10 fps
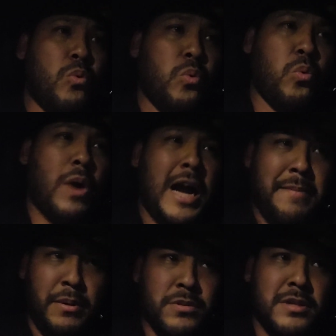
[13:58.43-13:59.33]
Y
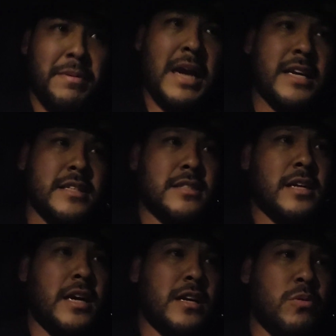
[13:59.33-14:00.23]
bones are back in
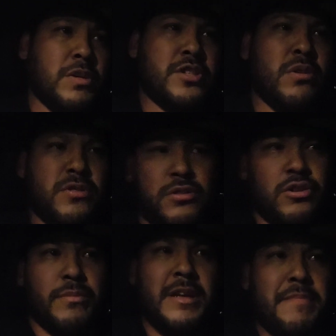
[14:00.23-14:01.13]
stock, which those are
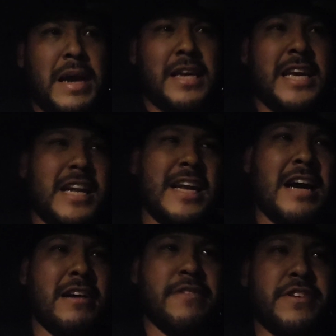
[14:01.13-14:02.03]
normally back in and
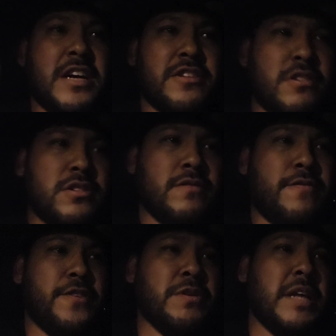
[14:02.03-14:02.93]
out every other
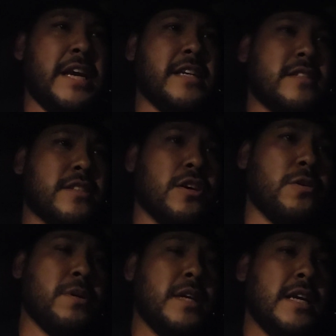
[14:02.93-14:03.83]
few days.
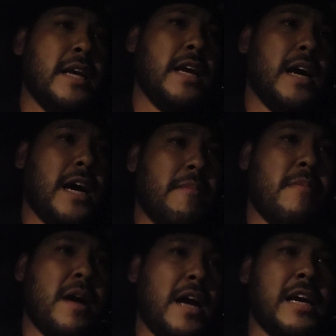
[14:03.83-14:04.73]
So
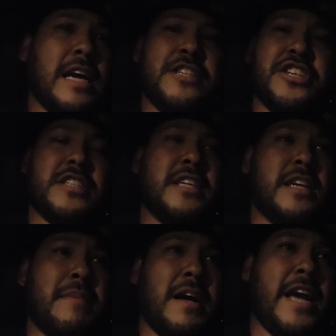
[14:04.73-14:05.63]
I just
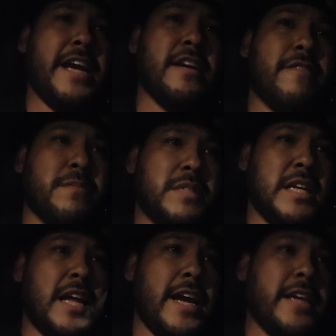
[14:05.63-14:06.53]
did about 8 of them
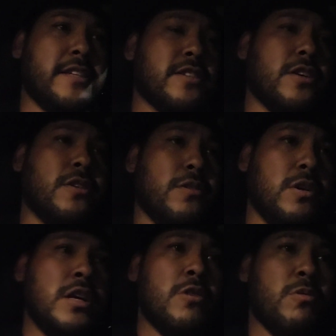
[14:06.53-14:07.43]
today, so
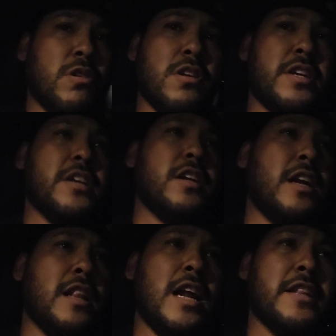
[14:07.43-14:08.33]
we're looking good on
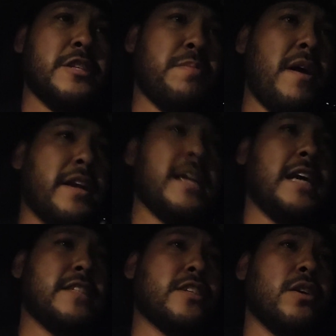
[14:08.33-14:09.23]
a lot of this product,
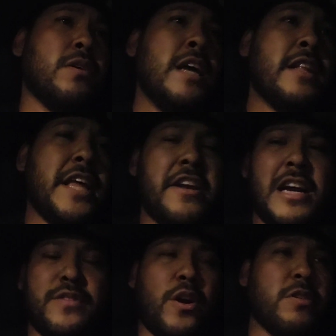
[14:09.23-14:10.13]
guys. So thank you
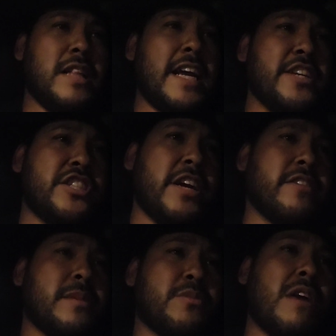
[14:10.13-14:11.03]
guys for always liking, sharing,
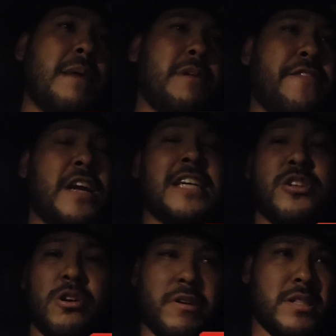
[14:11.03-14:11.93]
subscribing. If you guys
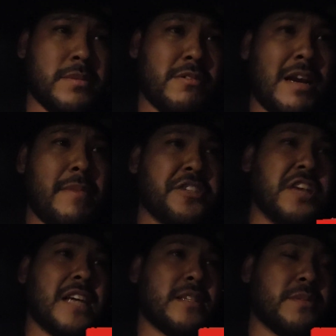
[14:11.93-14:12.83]
don't already subscribe, make sure
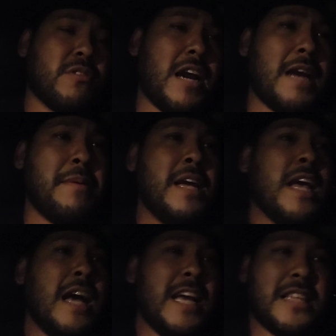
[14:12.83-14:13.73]
you guys subscribe,
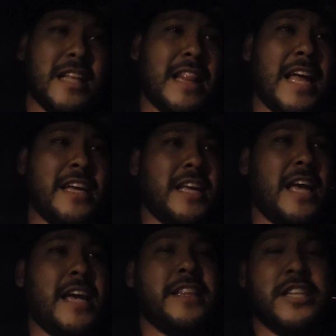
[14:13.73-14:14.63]
hit the like
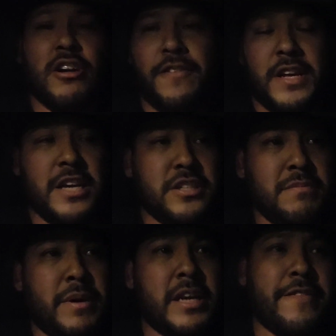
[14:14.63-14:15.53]
and the notification
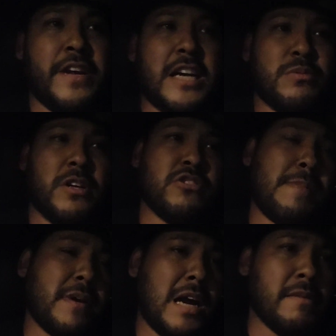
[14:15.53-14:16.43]
button. If you guys want to
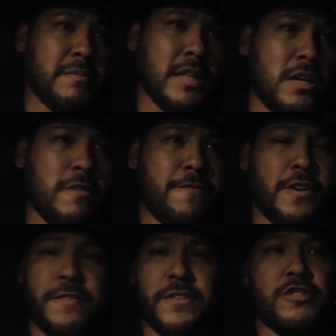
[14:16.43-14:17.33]
drop a comment below,
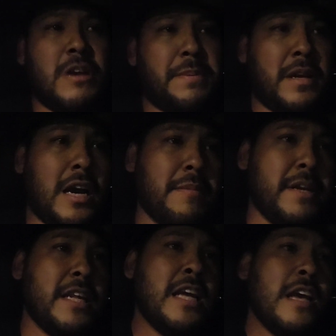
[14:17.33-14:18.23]
feel free to drop a
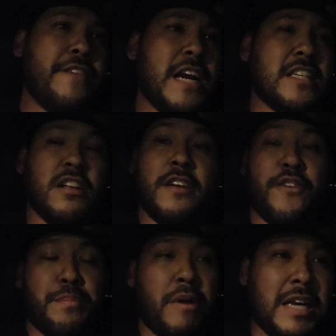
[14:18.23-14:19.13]
comment. If you guys are looking
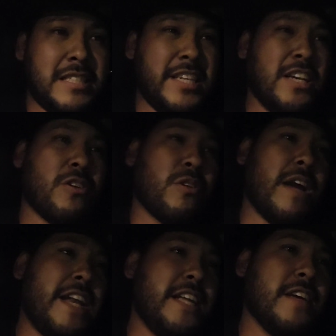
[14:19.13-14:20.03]
for pricing or
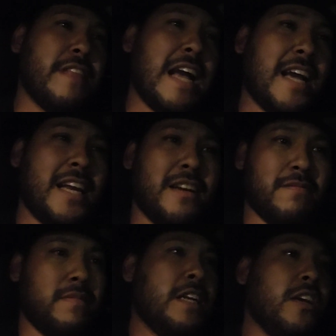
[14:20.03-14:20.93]
any of that kind of
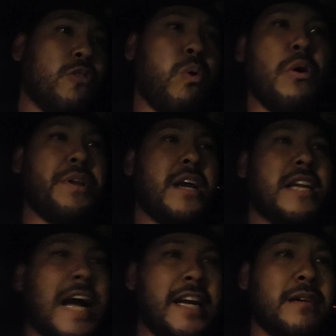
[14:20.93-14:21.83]
quoting
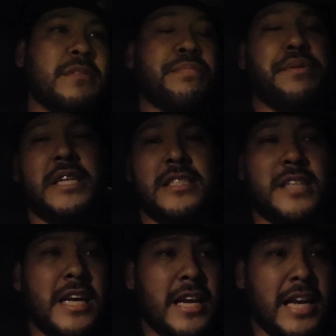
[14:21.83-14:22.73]
on items,
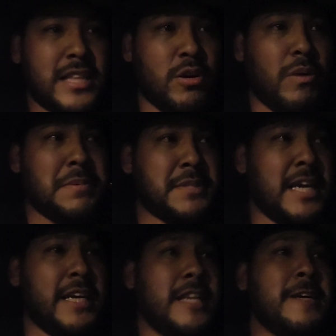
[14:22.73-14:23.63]
please hit the
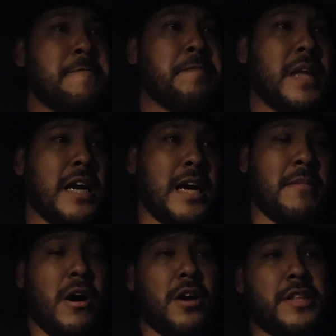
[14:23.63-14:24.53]
website.
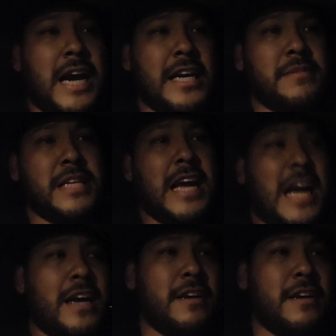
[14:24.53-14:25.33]
All the items that